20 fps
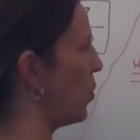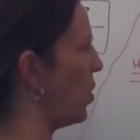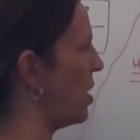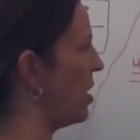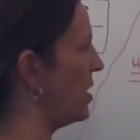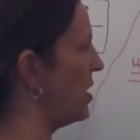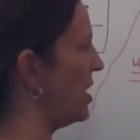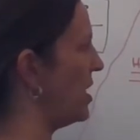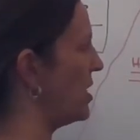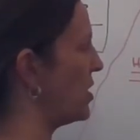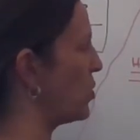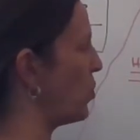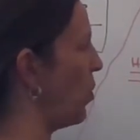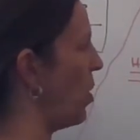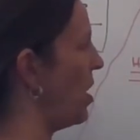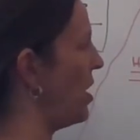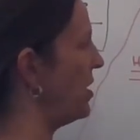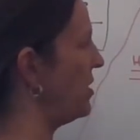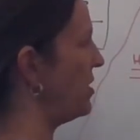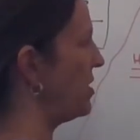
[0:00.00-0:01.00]
1 is
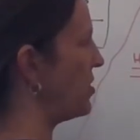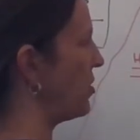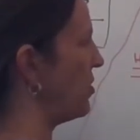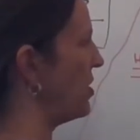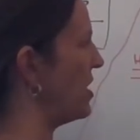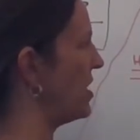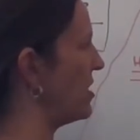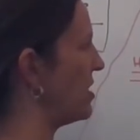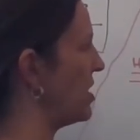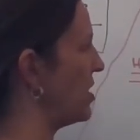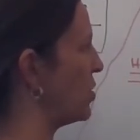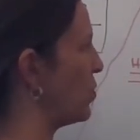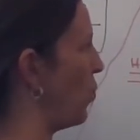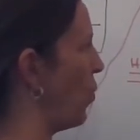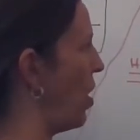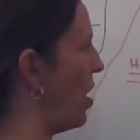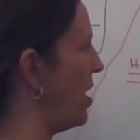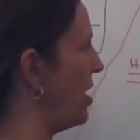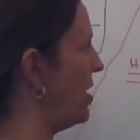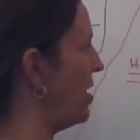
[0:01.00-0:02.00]
1, so this is
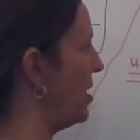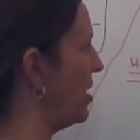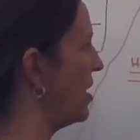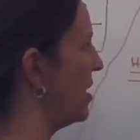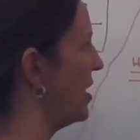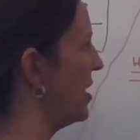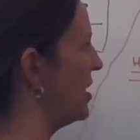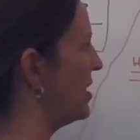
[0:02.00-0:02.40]
1